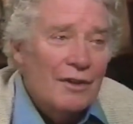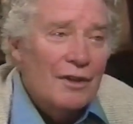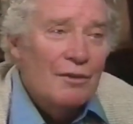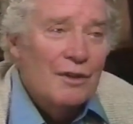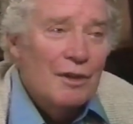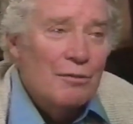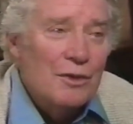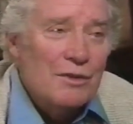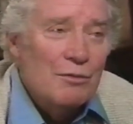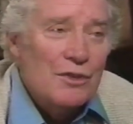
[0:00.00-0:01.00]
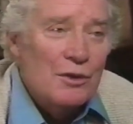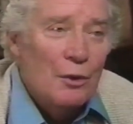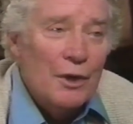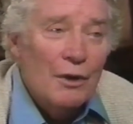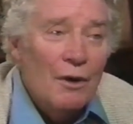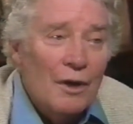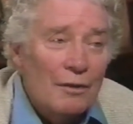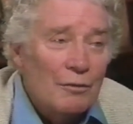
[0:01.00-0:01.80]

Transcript: that was going on